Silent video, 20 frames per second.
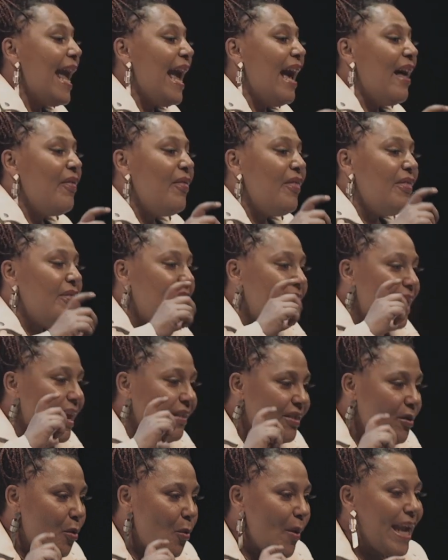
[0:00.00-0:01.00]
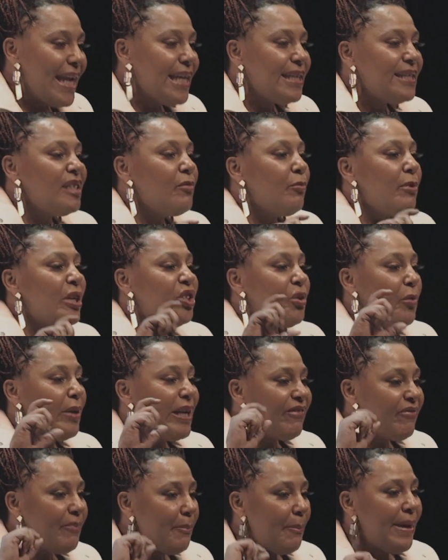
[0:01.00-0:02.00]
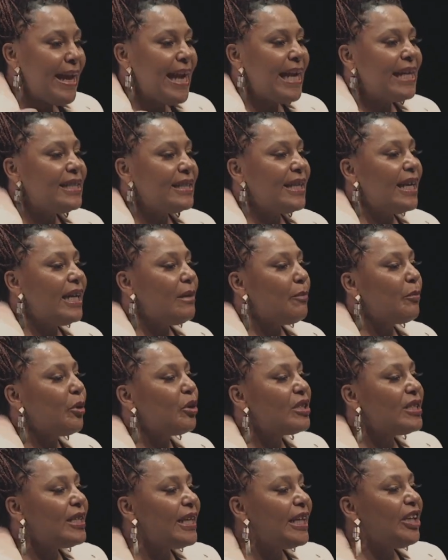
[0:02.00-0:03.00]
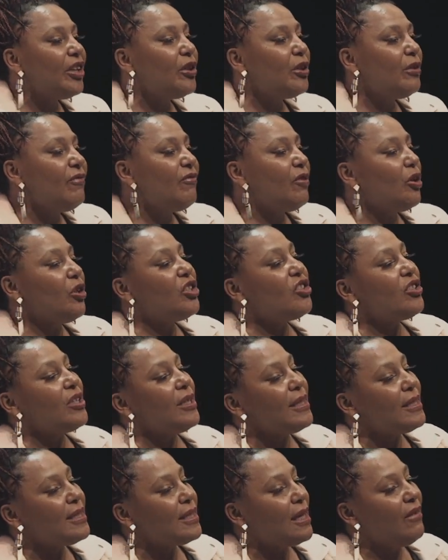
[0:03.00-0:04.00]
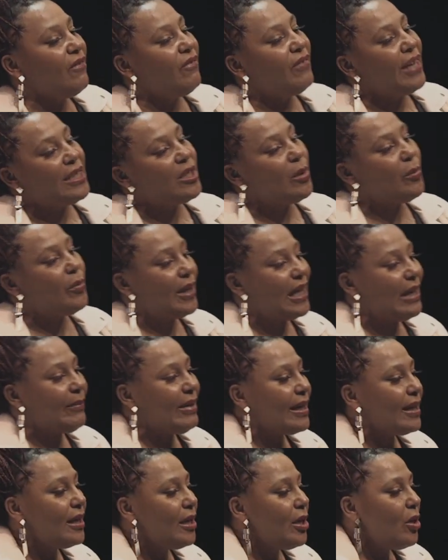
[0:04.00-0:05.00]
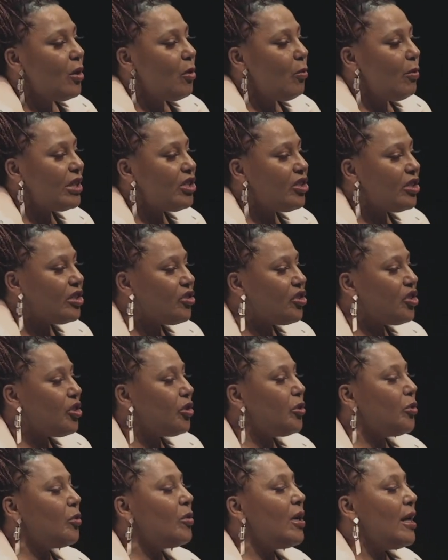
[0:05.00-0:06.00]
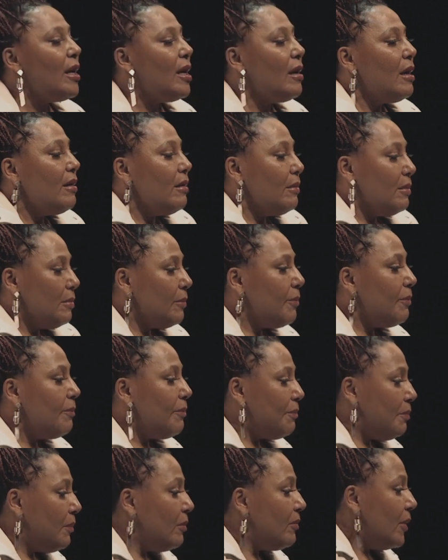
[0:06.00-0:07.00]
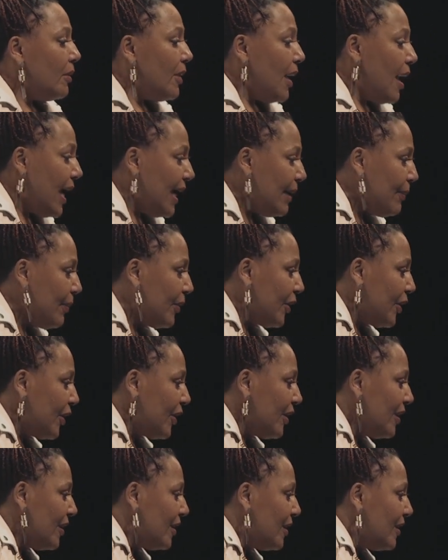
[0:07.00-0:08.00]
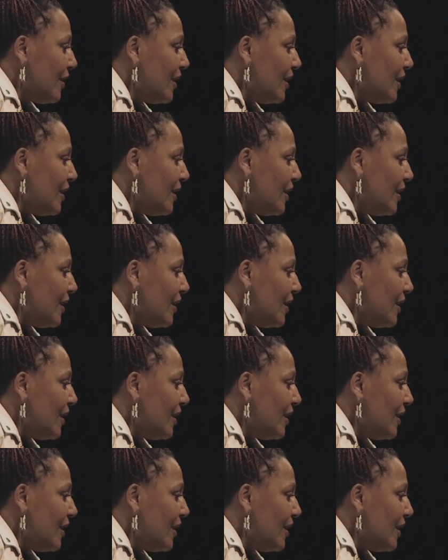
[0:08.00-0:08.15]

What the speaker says: And the ways in which we have baked in particular versions of victim blaming, which is to hyper